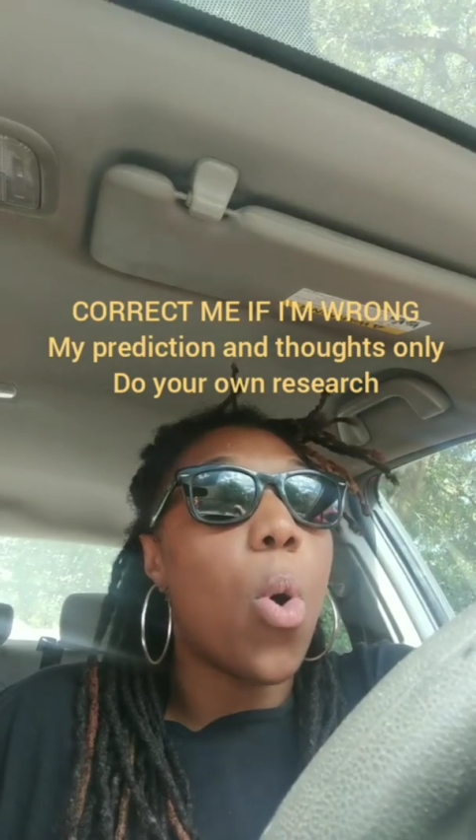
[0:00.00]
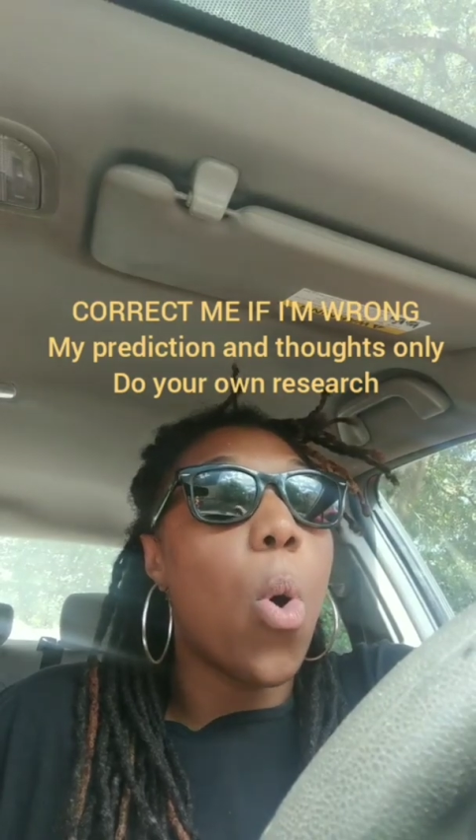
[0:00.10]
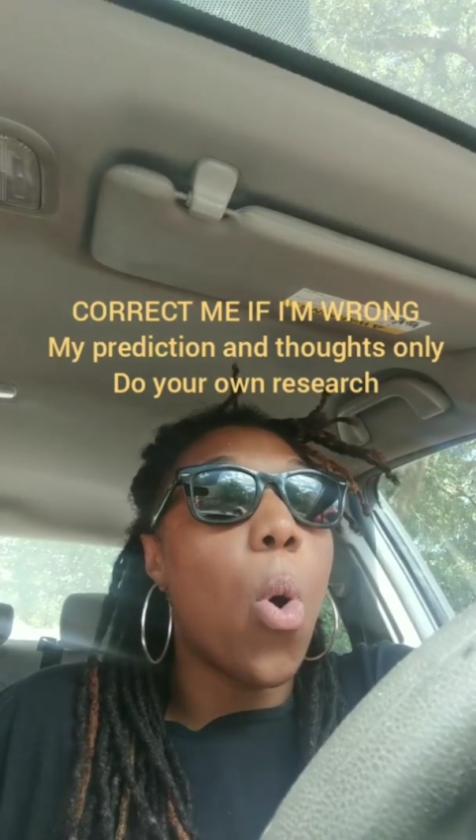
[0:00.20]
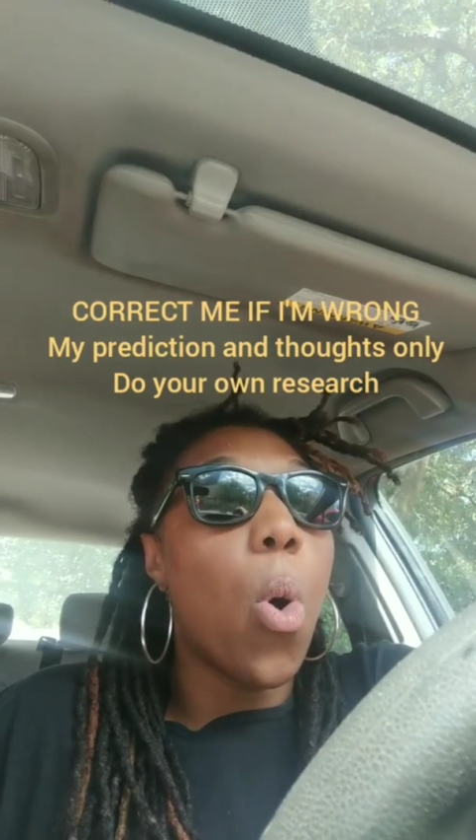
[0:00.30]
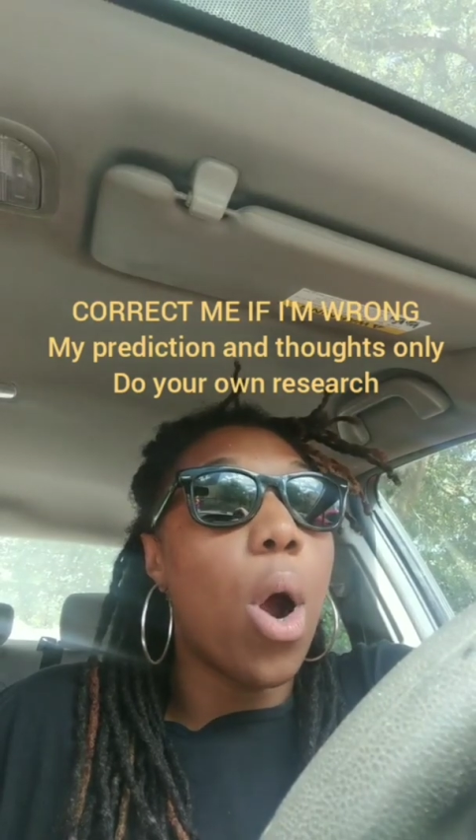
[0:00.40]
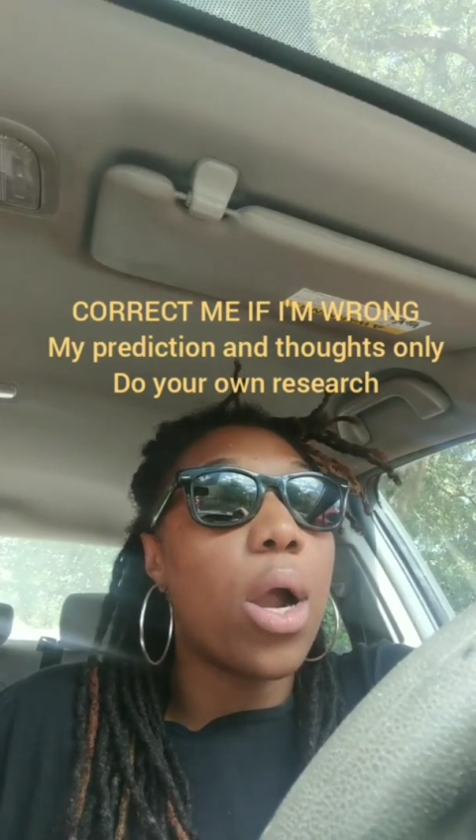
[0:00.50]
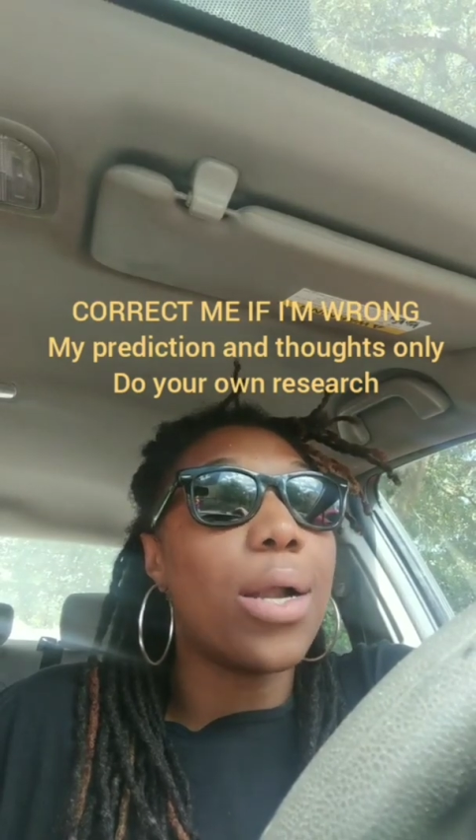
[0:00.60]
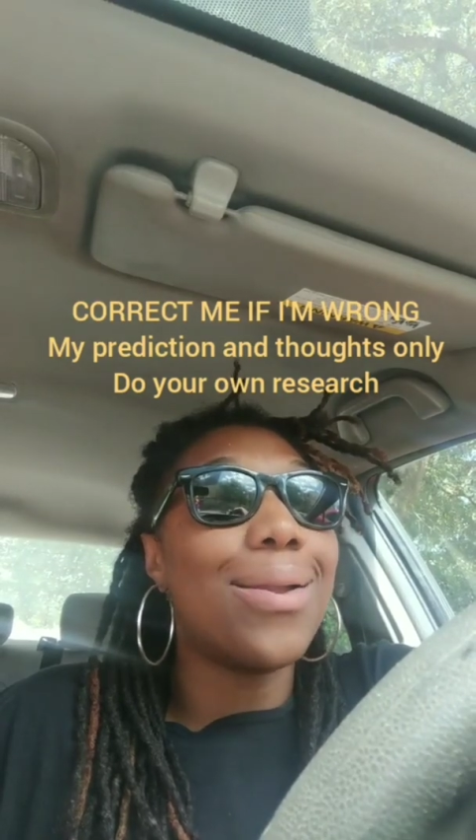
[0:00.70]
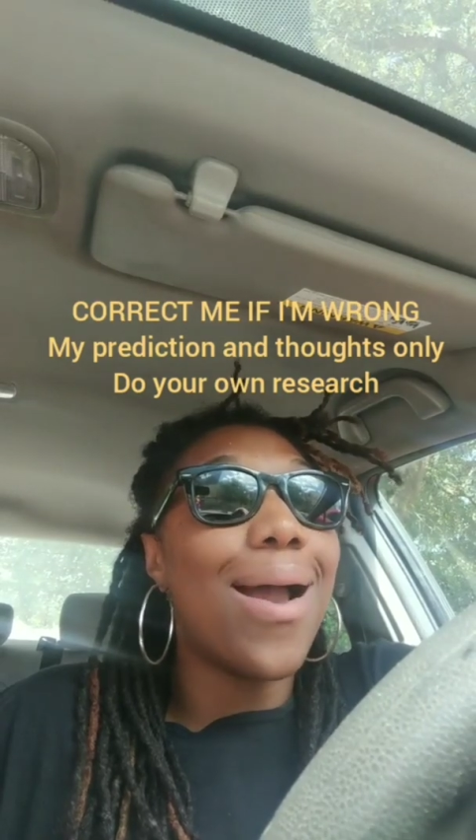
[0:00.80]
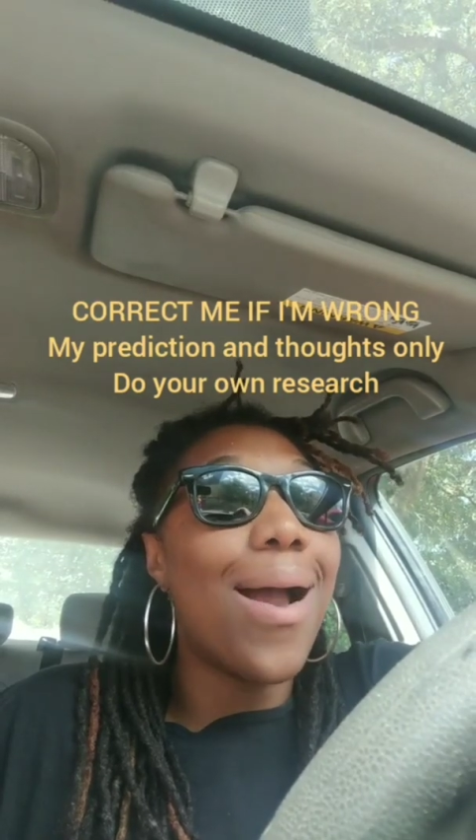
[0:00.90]
or
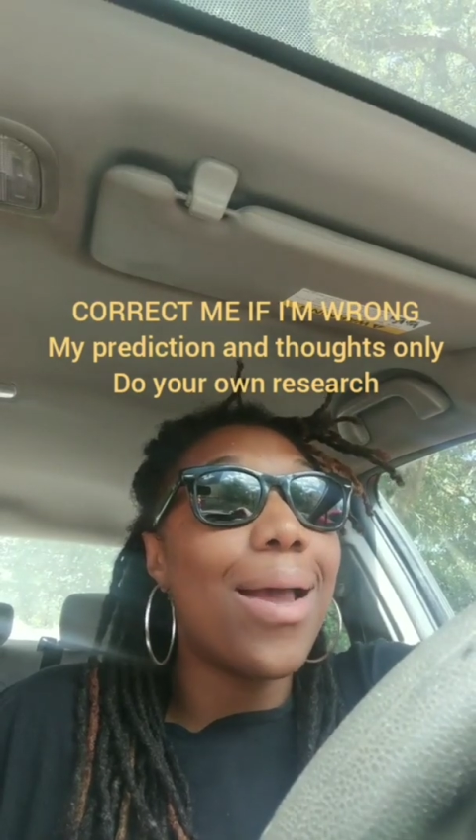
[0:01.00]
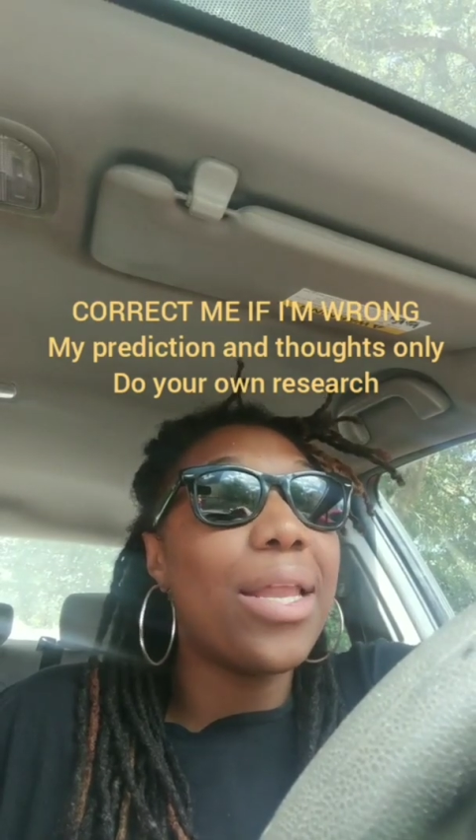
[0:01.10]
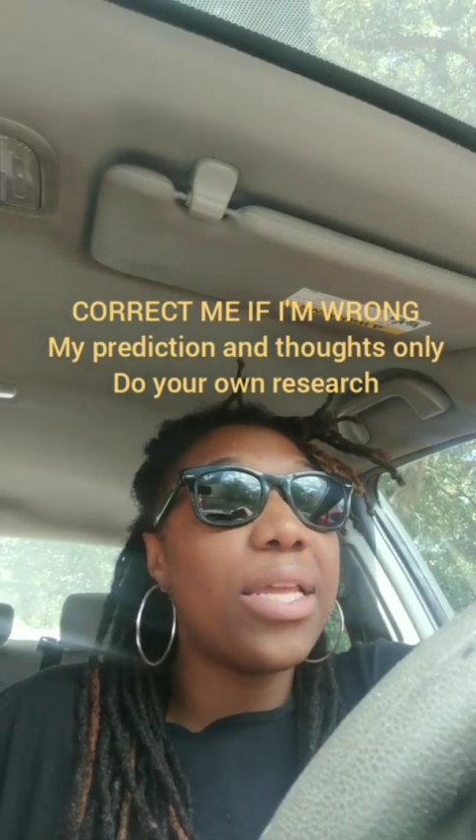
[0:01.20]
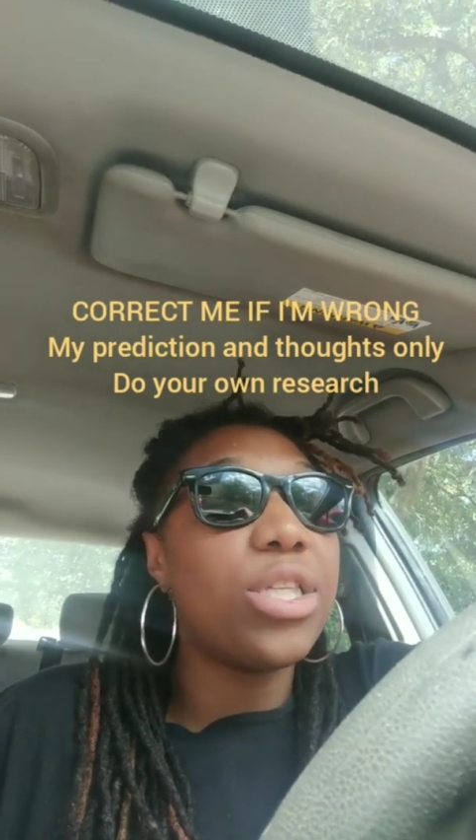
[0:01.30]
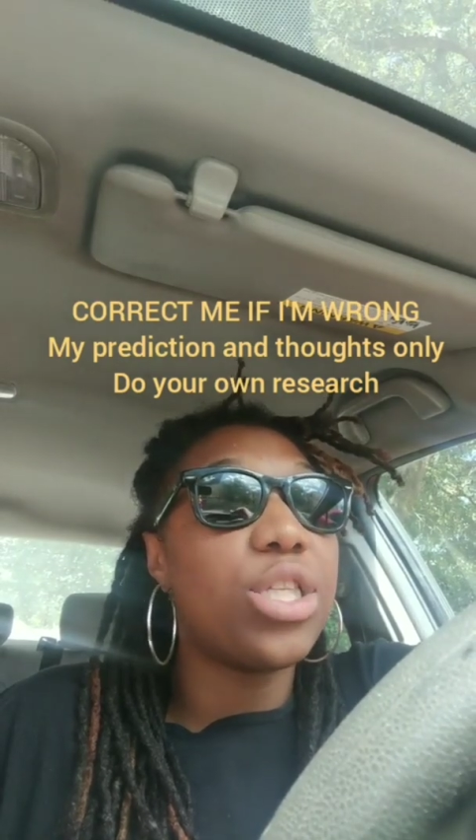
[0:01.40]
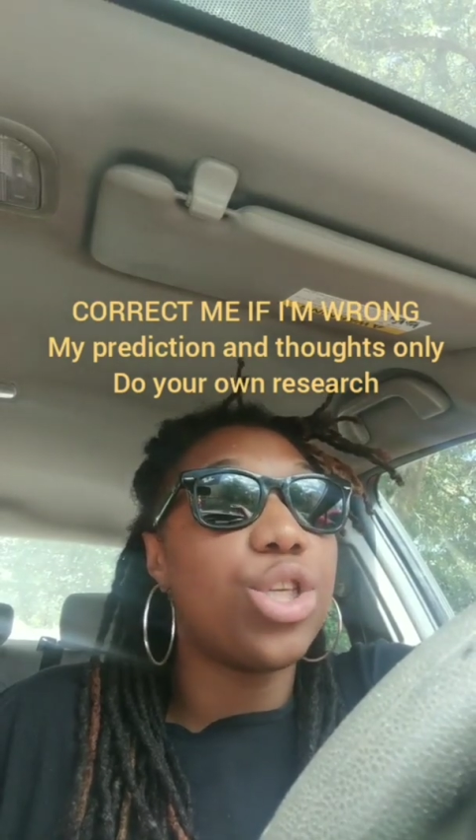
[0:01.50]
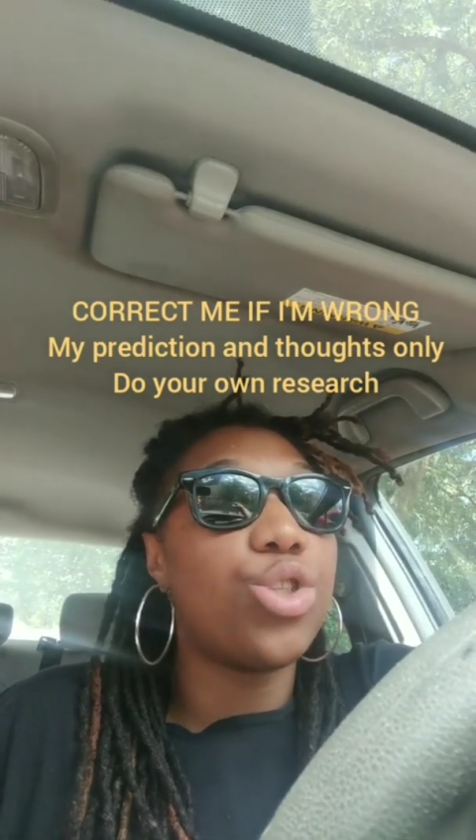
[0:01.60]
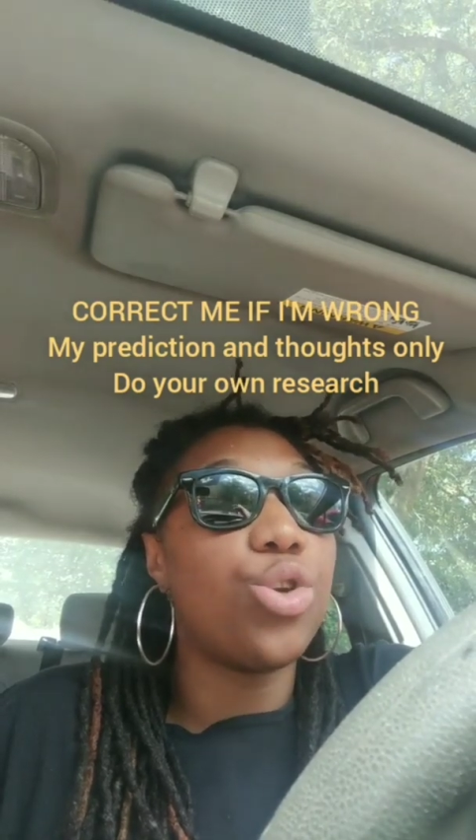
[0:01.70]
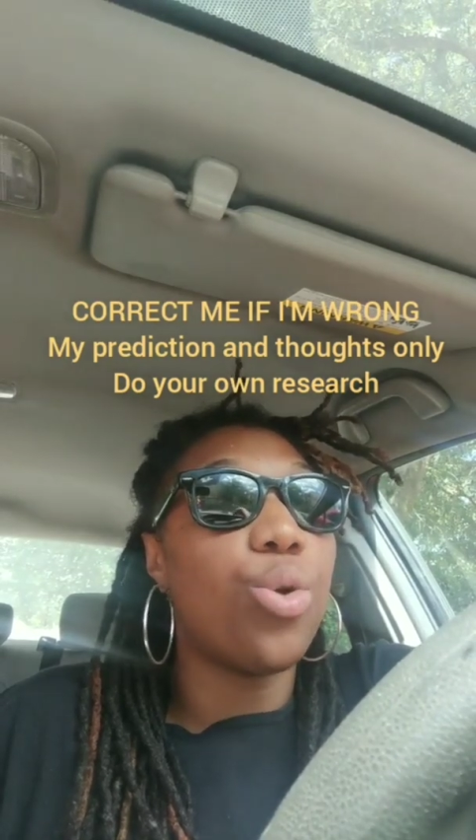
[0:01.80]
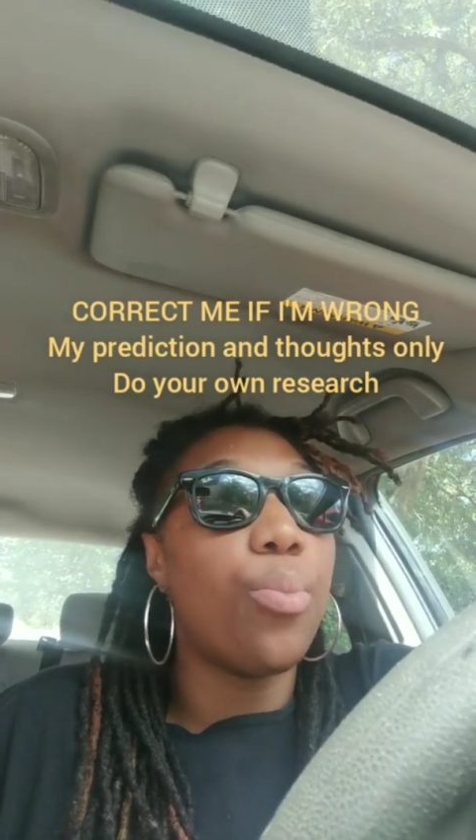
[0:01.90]

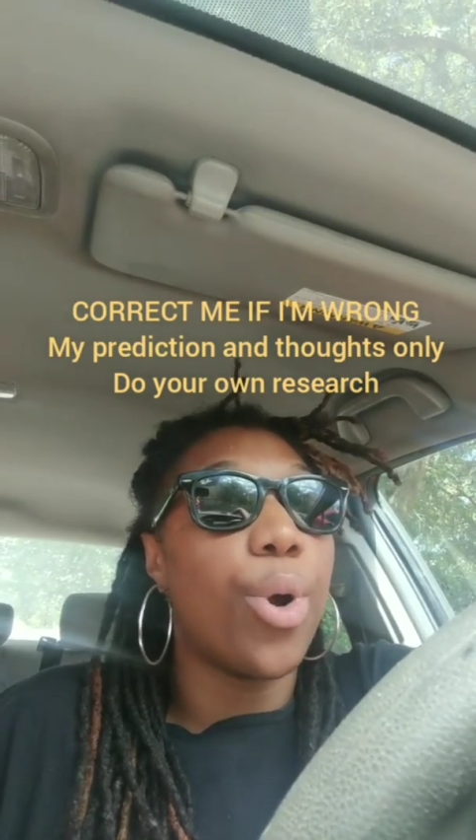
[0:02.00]
non-intentional